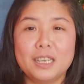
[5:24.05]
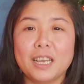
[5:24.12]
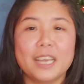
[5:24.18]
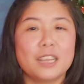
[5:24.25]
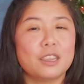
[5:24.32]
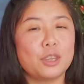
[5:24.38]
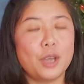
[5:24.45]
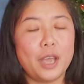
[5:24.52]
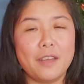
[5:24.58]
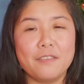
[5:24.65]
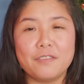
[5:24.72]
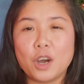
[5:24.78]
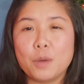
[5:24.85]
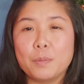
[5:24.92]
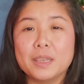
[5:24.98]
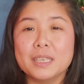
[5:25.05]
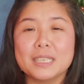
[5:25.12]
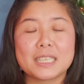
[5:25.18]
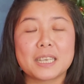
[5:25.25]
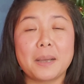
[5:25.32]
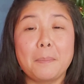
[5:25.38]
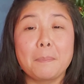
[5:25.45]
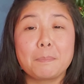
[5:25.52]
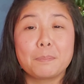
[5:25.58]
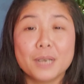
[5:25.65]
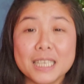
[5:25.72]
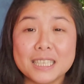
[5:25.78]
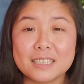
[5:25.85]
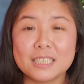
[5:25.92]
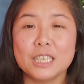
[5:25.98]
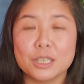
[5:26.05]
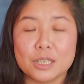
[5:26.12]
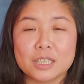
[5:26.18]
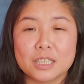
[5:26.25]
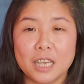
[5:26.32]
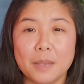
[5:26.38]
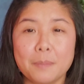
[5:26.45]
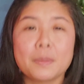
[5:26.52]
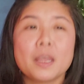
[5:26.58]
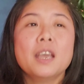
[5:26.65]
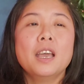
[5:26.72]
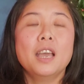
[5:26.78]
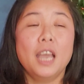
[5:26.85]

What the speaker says: like the environment is completely the same,